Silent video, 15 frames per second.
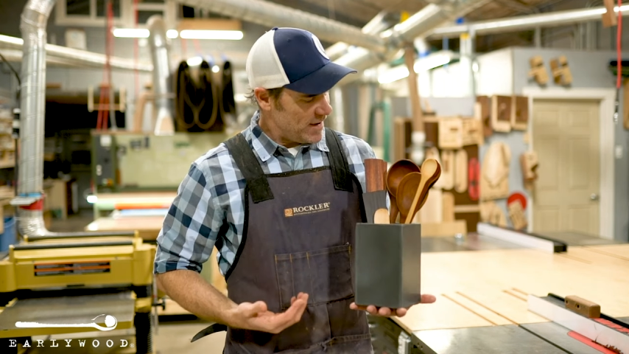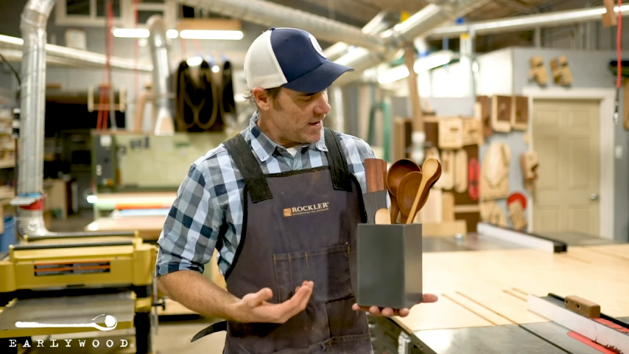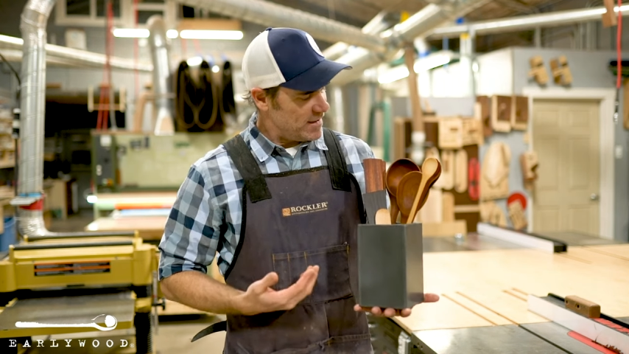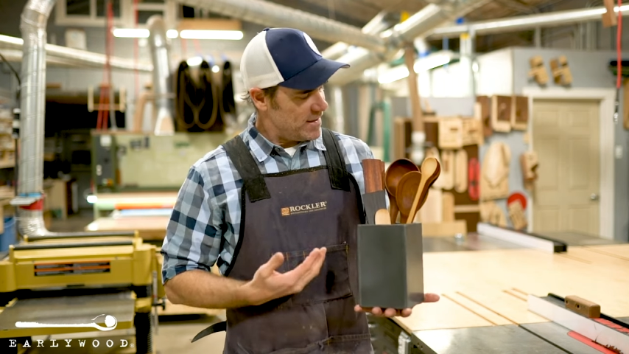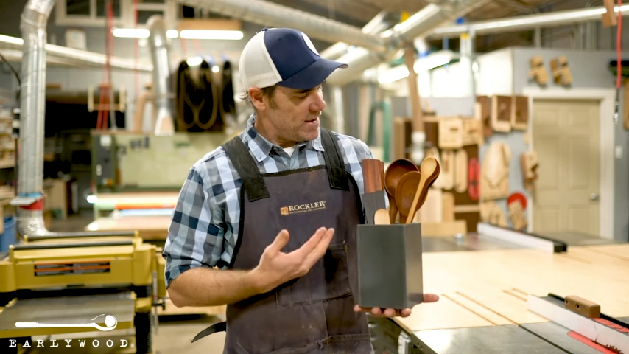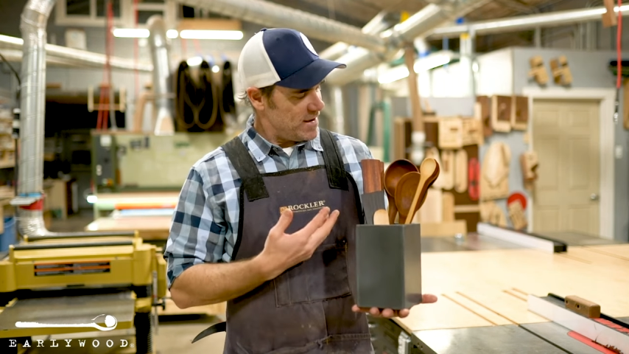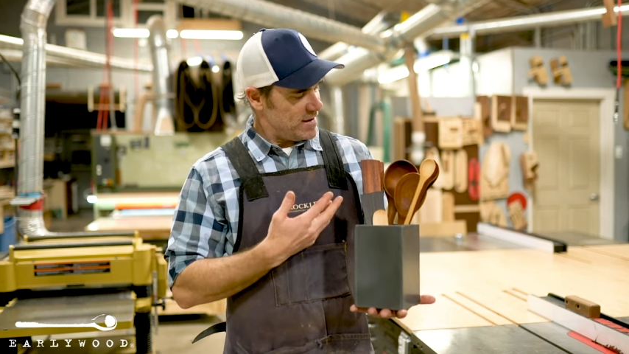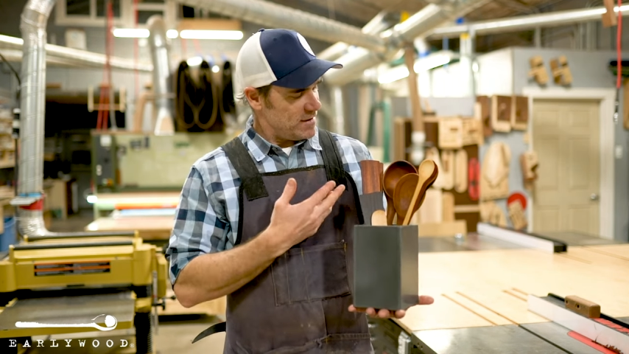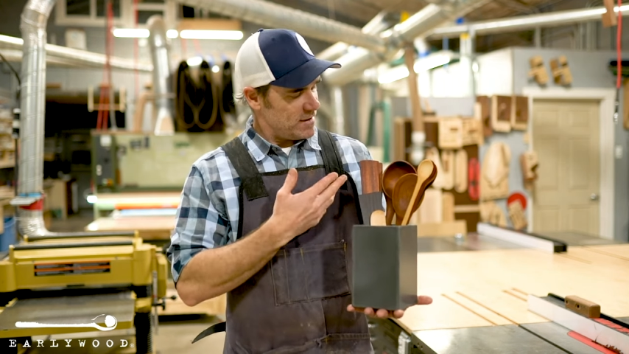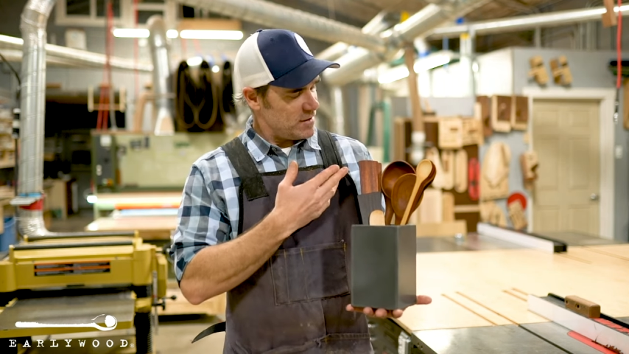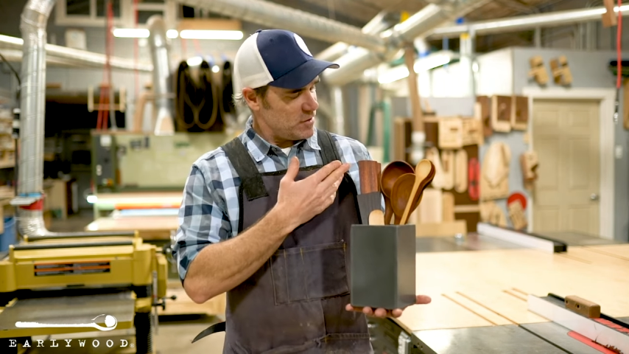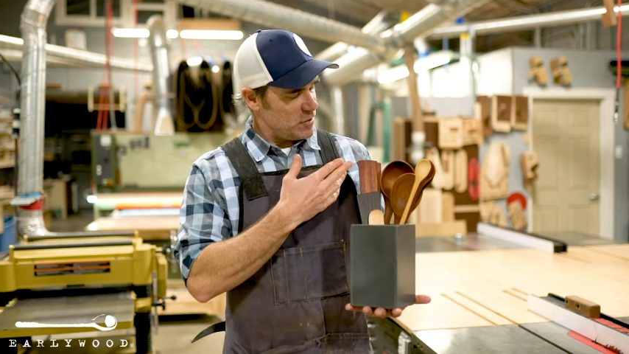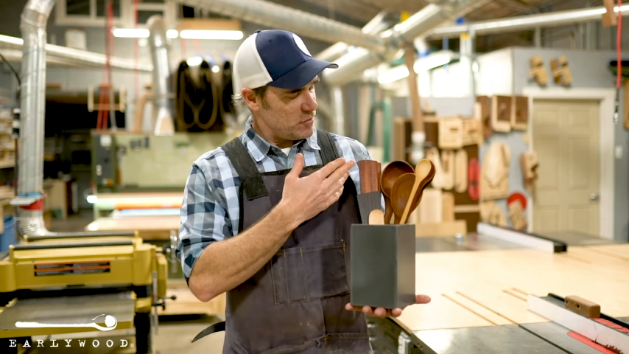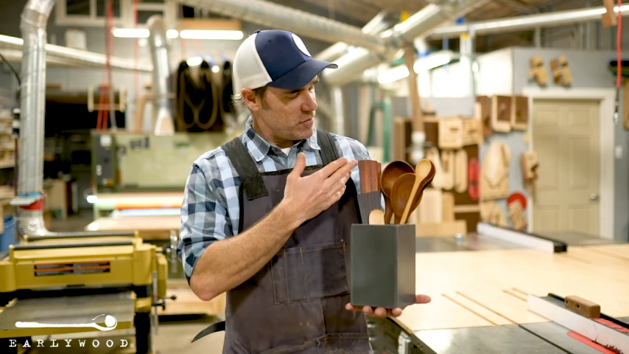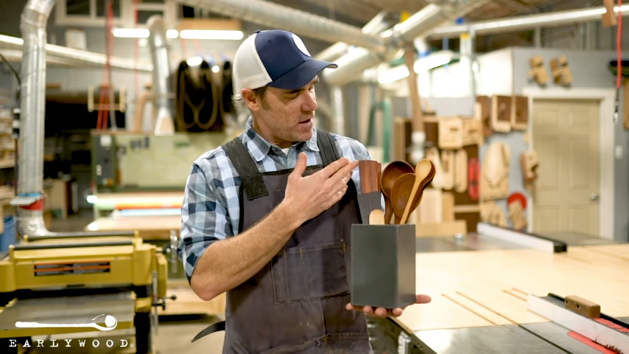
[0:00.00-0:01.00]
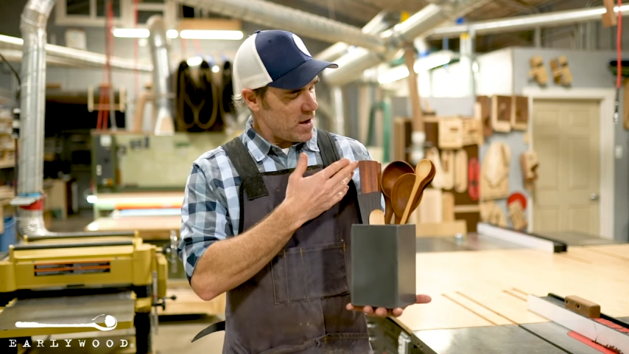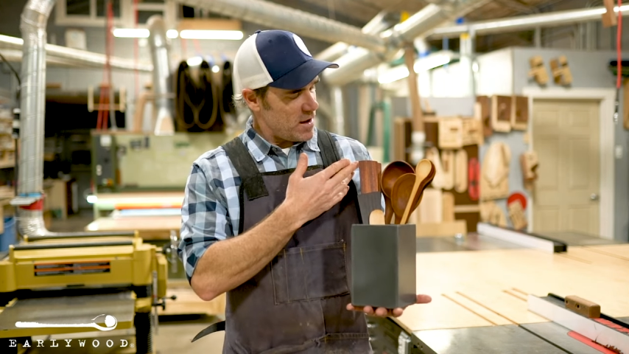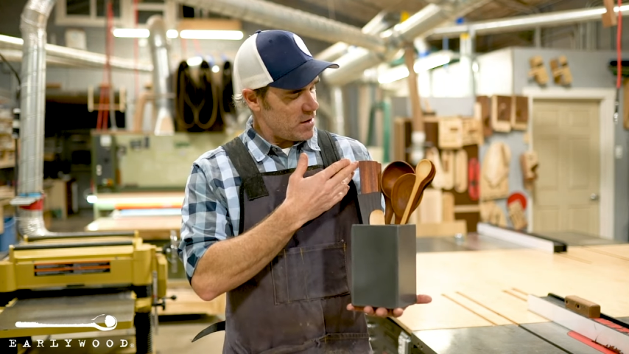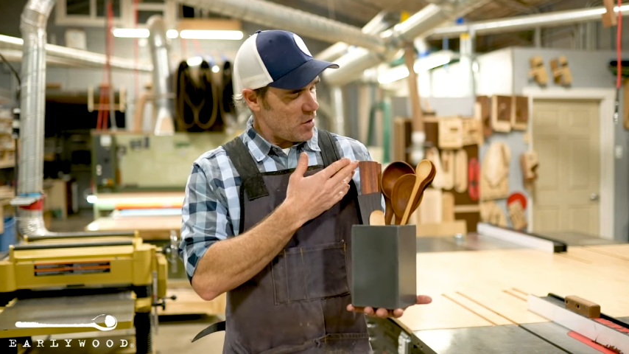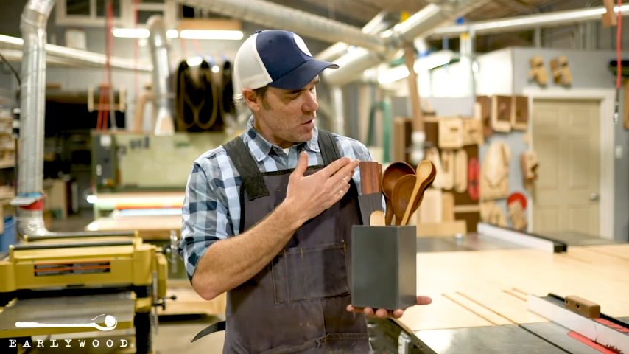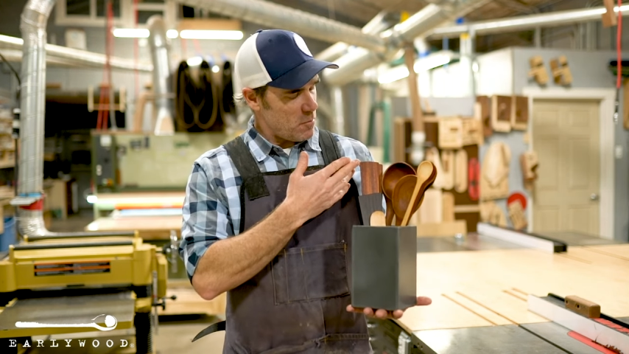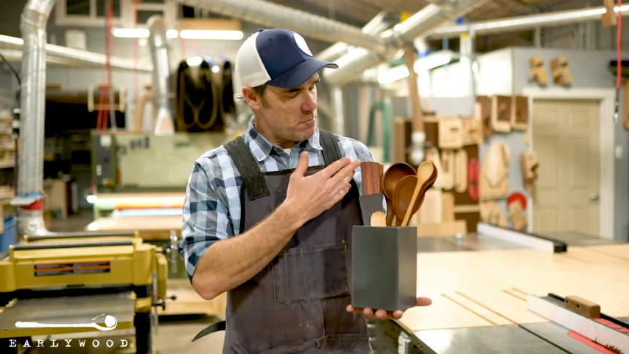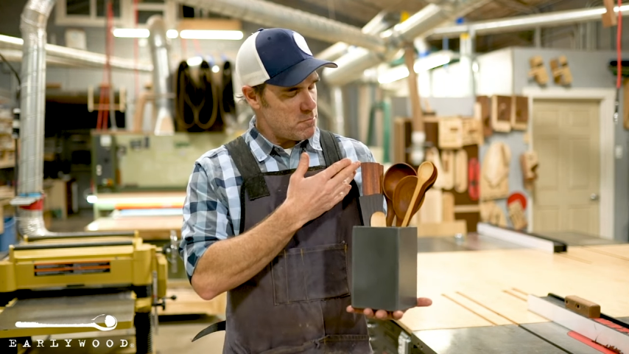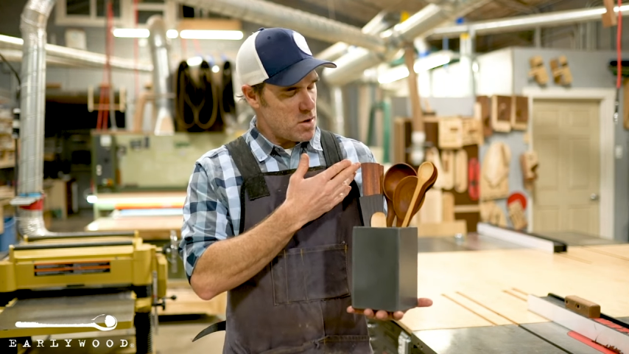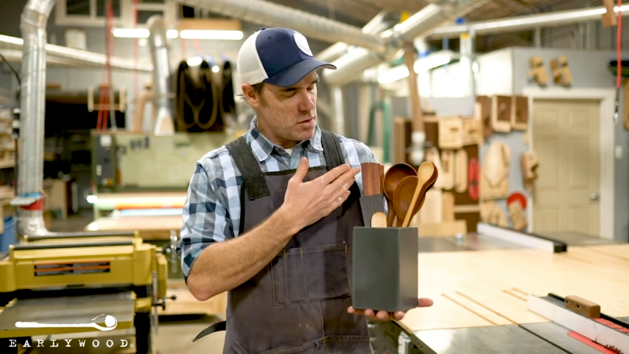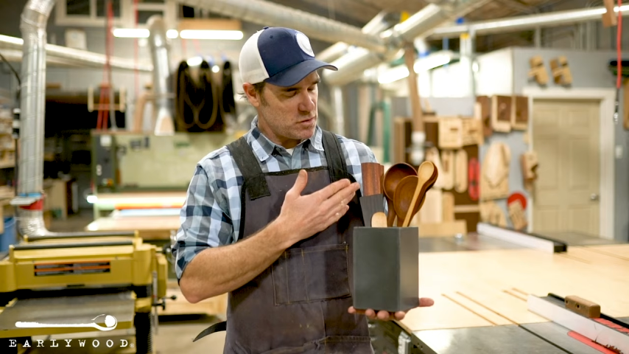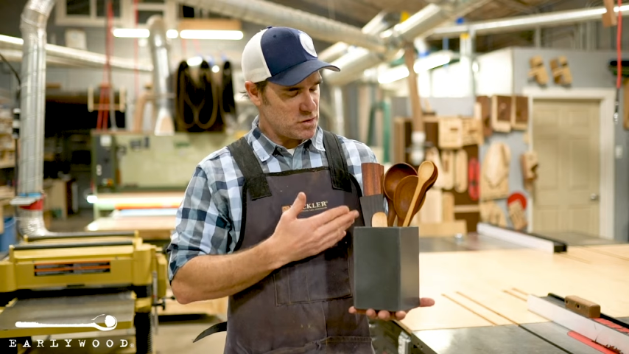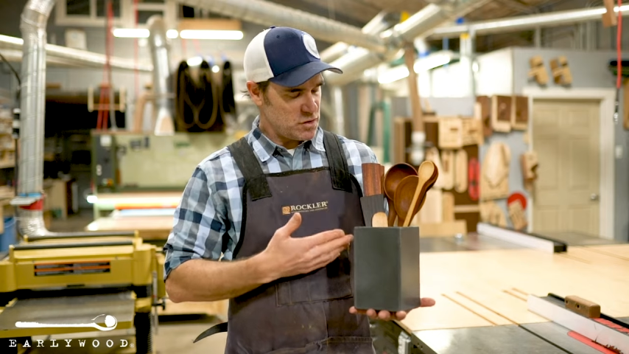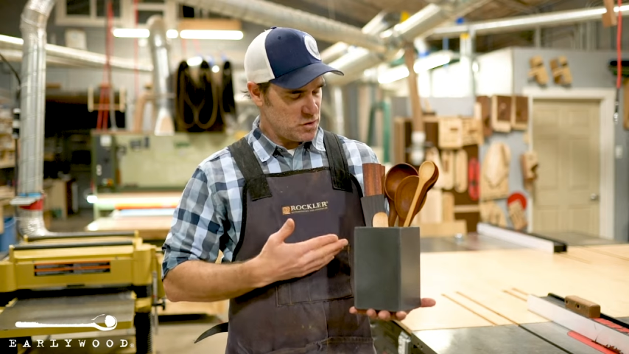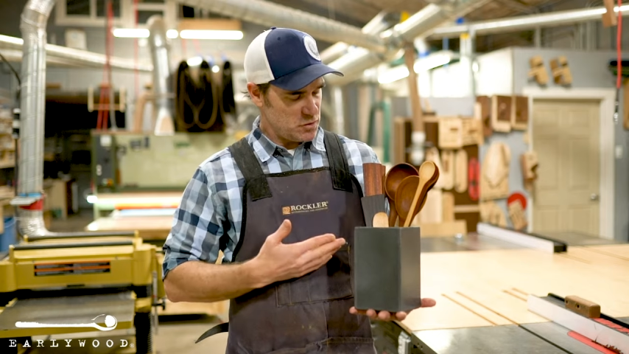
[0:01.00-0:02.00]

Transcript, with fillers: And then you've got our most